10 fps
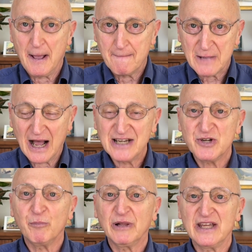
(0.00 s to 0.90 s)

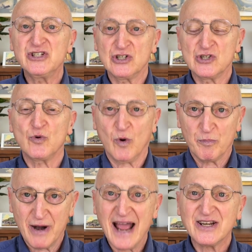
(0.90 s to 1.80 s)
contemplations or
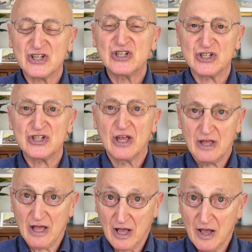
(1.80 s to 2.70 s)
practices,
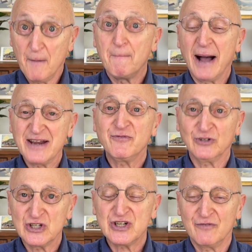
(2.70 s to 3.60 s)

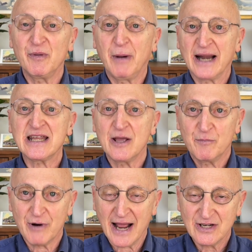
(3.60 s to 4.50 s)
mindfulness of the body
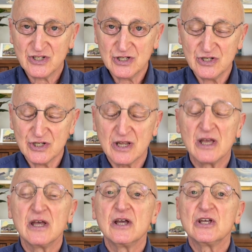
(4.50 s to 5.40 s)
practices.
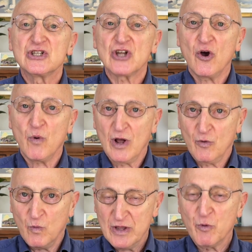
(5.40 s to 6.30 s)
So
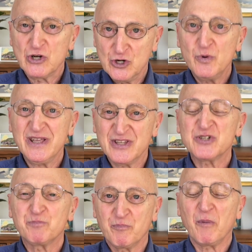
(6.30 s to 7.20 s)
we were doing this
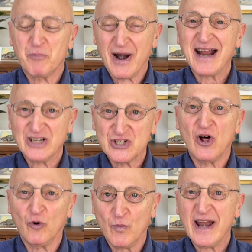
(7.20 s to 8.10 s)
practice
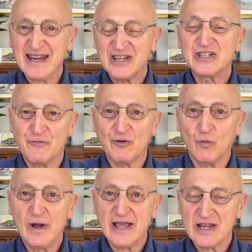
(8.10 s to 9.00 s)
already in different
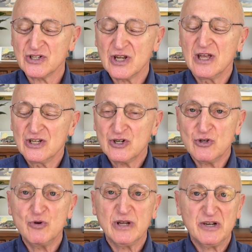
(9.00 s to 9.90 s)
ways. So you
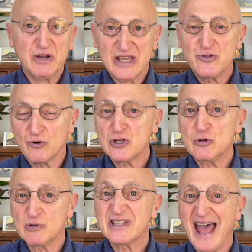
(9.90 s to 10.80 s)
can either
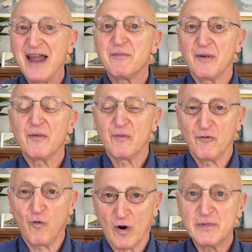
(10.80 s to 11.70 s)
use that
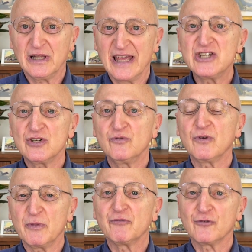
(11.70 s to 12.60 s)
formulation from
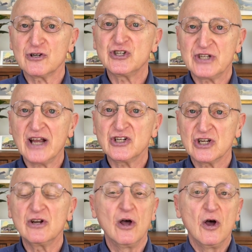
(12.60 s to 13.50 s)
the first
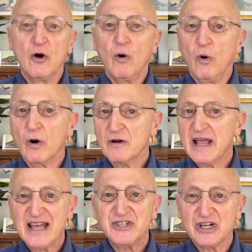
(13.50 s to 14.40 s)
section, or
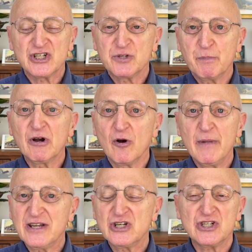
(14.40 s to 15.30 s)
as an
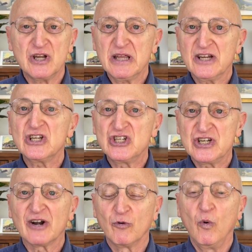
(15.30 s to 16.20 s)
experiment, just in a
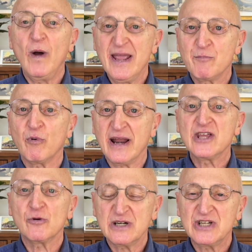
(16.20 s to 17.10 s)
general way, bring
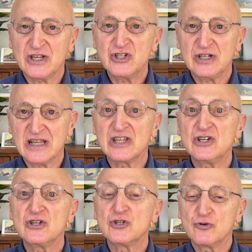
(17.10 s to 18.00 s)
your attention
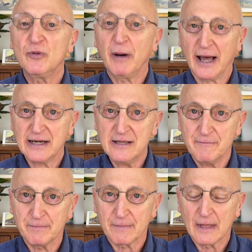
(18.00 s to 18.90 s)
into the body
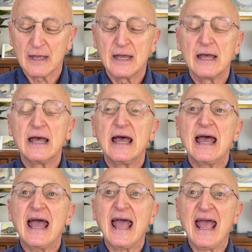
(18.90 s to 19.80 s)

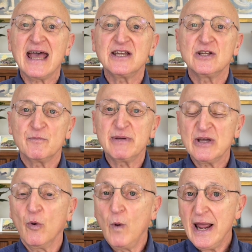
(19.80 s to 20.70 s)
and be
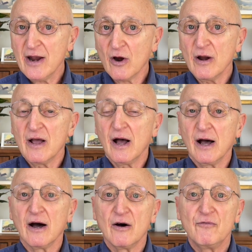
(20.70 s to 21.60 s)
aware
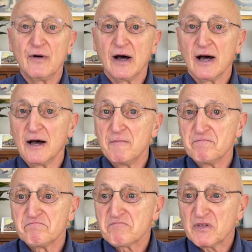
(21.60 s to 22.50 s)
of,
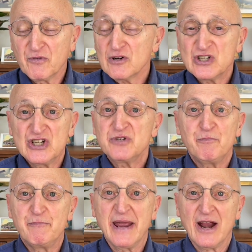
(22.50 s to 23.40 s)
first
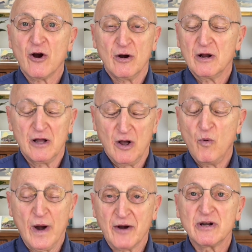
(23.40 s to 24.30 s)
just bare
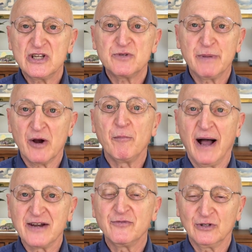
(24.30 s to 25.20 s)
awareness, bare
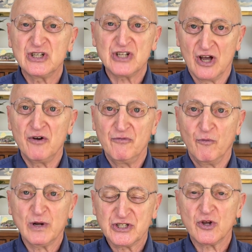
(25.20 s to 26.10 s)
mindfulness of
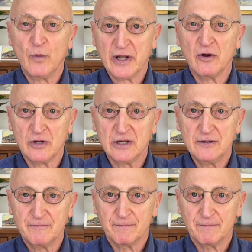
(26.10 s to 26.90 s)
what's going on.